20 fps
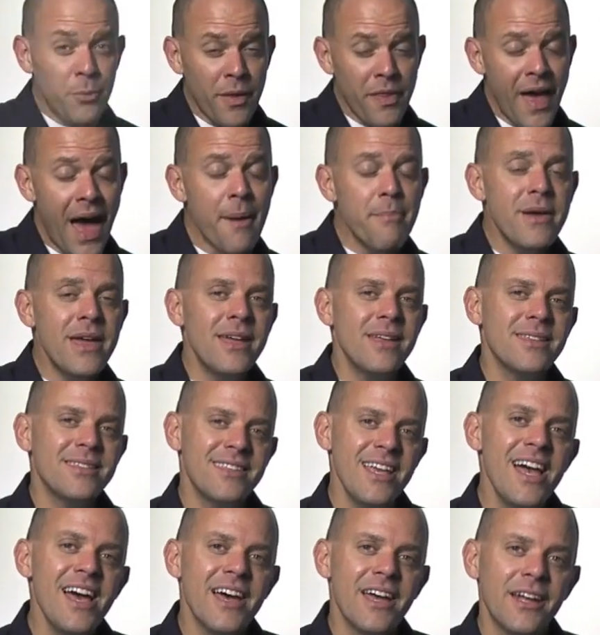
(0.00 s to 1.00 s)
And with that being
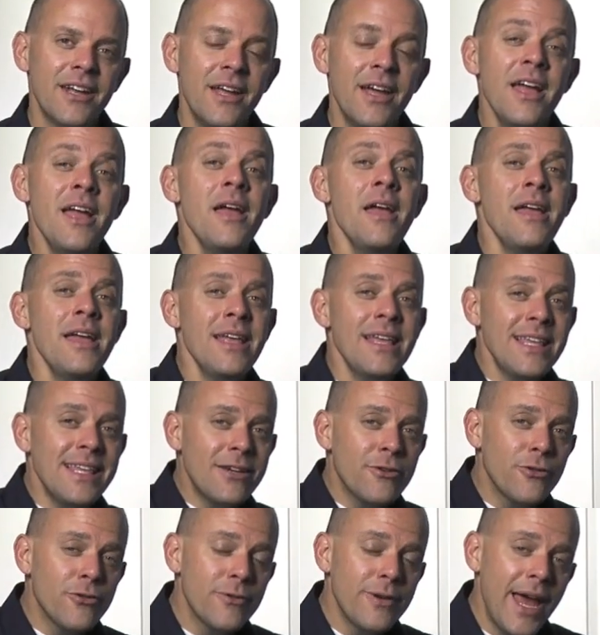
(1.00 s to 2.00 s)
said,
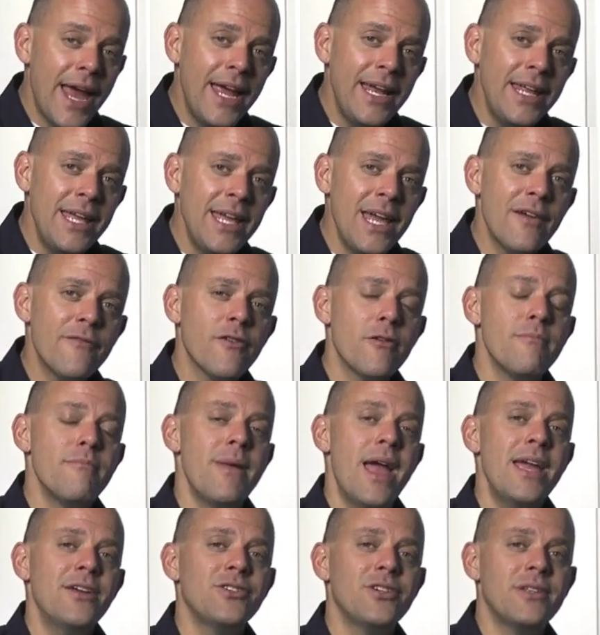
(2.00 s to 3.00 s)
creating
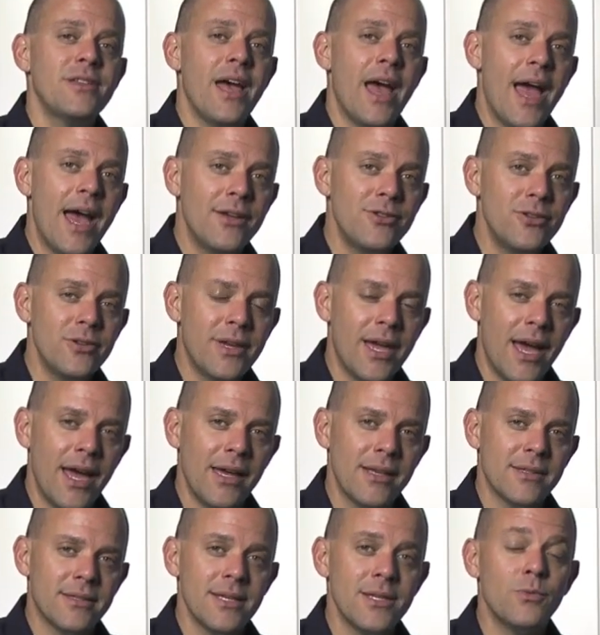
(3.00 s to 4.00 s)
information that
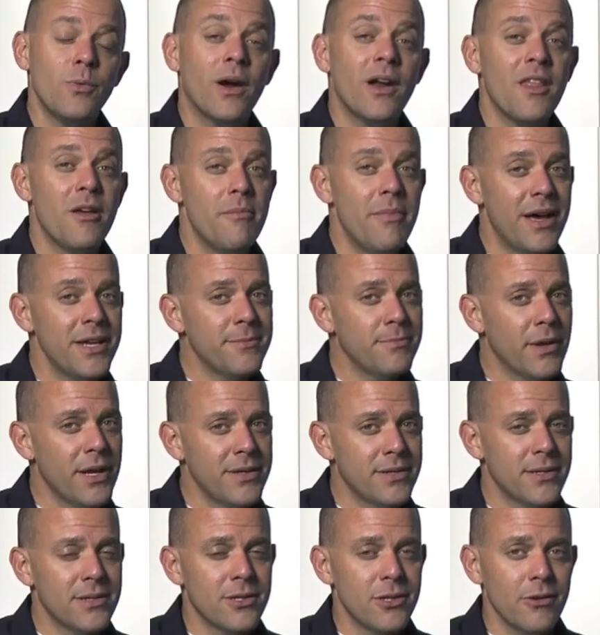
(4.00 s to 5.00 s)
educates is one of the best
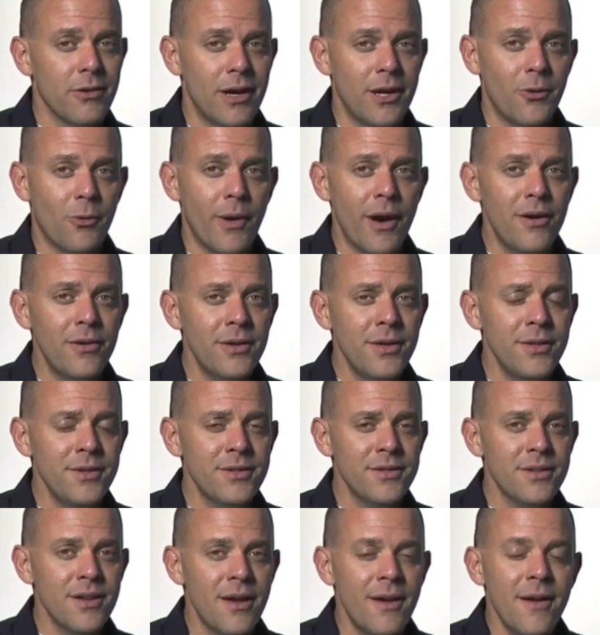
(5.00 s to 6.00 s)
places to create
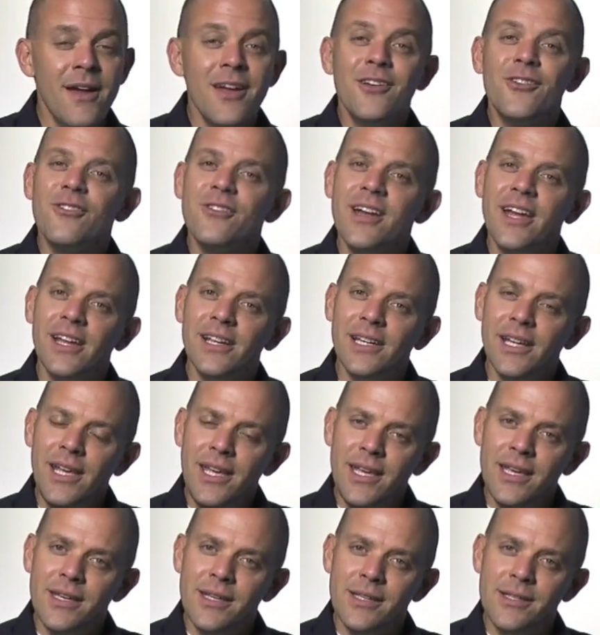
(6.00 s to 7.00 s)
awareness, create
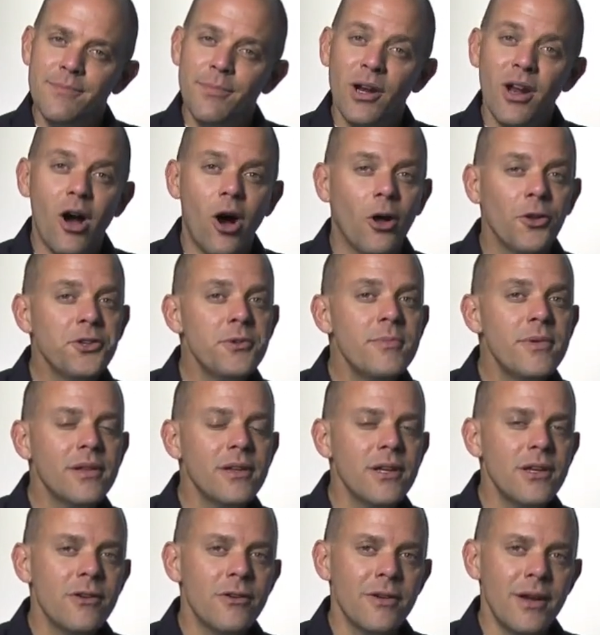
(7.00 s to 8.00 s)
leads, but
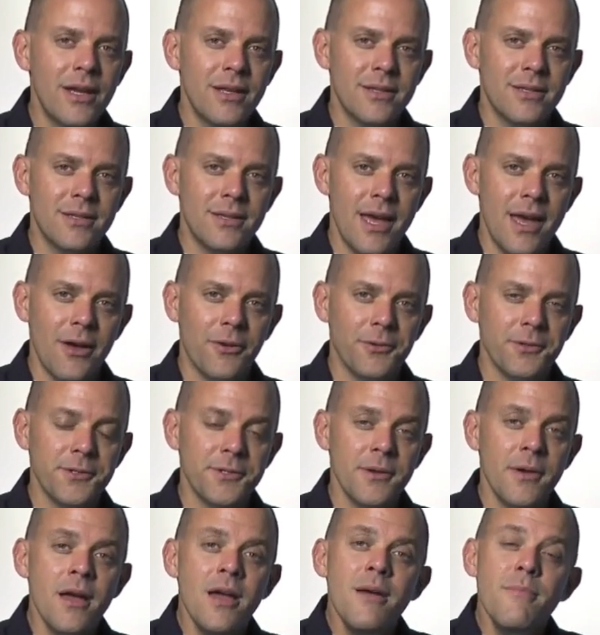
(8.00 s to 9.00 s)
ultimately create sales,